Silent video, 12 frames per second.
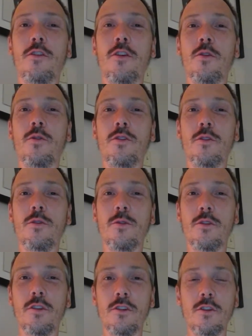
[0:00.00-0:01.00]
So
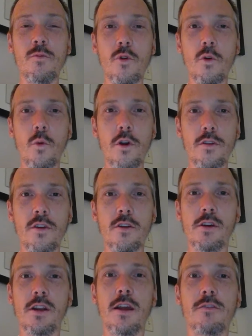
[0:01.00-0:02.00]
there's a little more work that
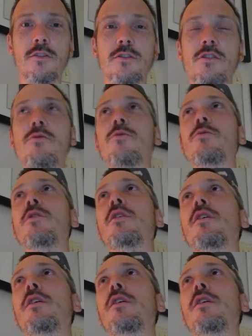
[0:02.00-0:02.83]
you're going to have to do,